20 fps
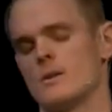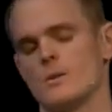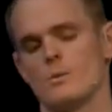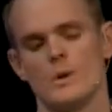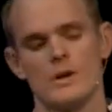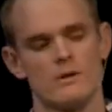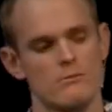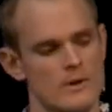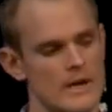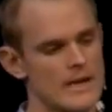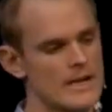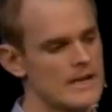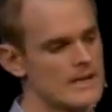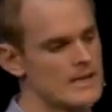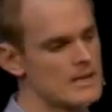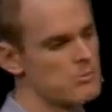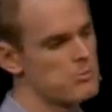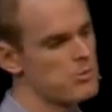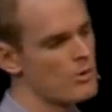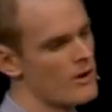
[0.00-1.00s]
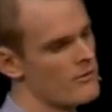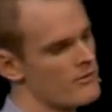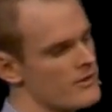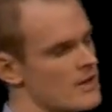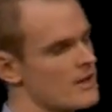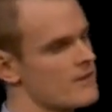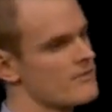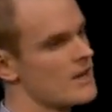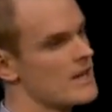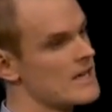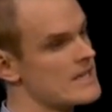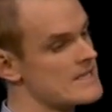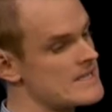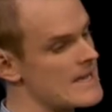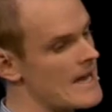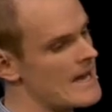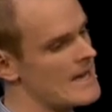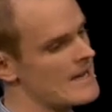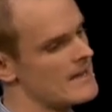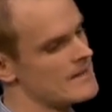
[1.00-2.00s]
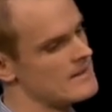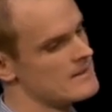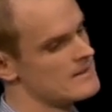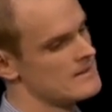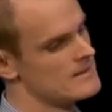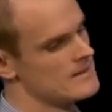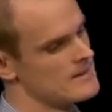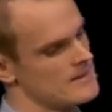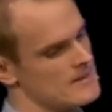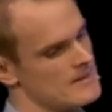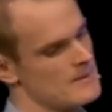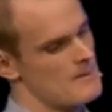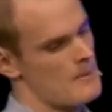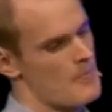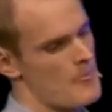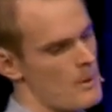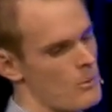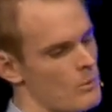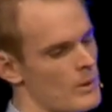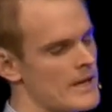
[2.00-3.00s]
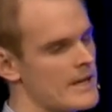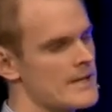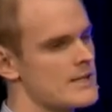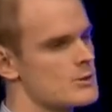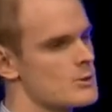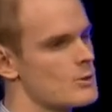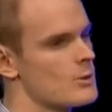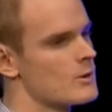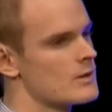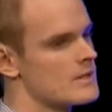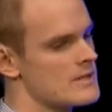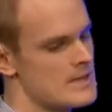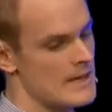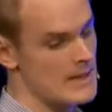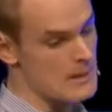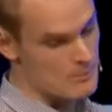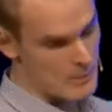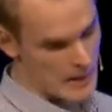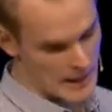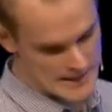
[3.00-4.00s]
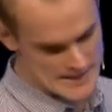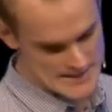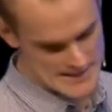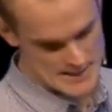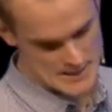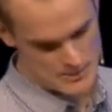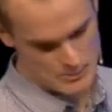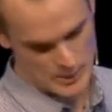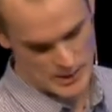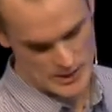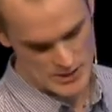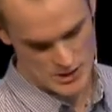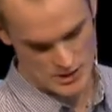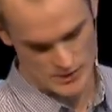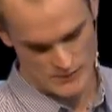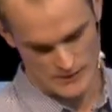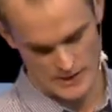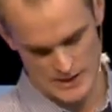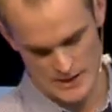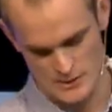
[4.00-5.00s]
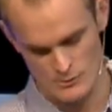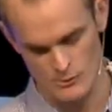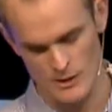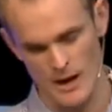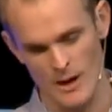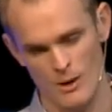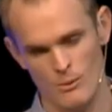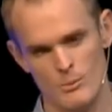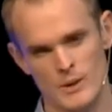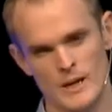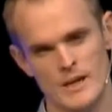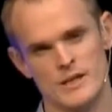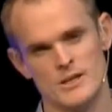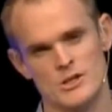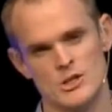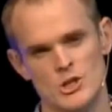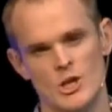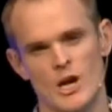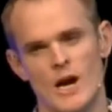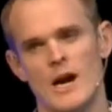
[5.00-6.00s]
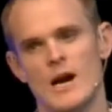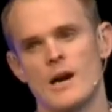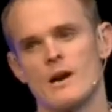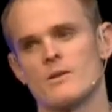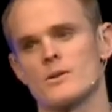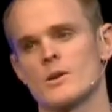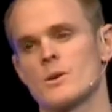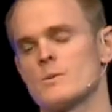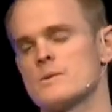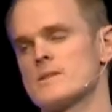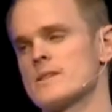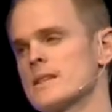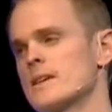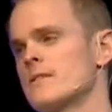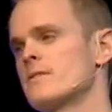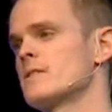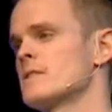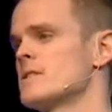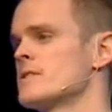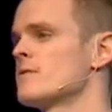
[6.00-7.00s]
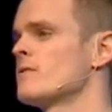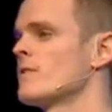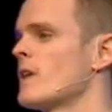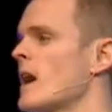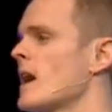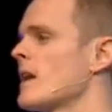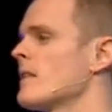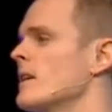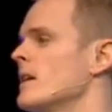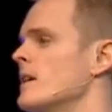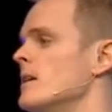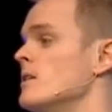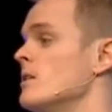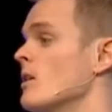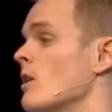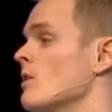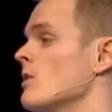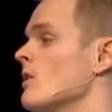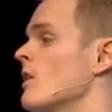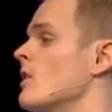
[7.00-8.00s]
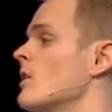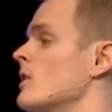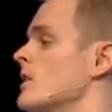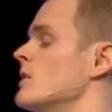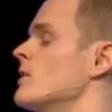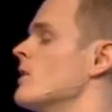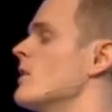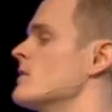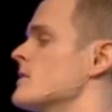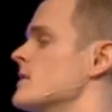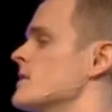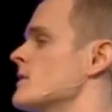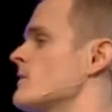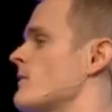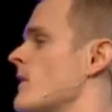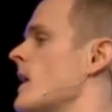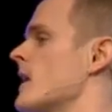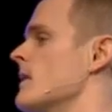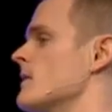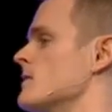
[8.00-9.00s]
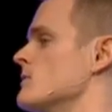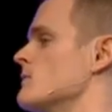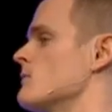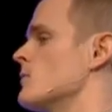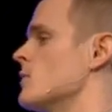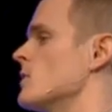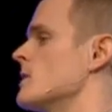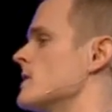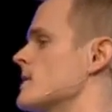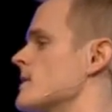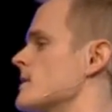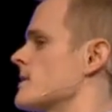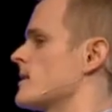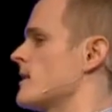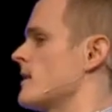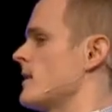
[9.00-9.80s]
We read it in the prophet of Isaiah, where he talks, he paints the picture of Israel being a child who has left his father and no longer knows his father's voice.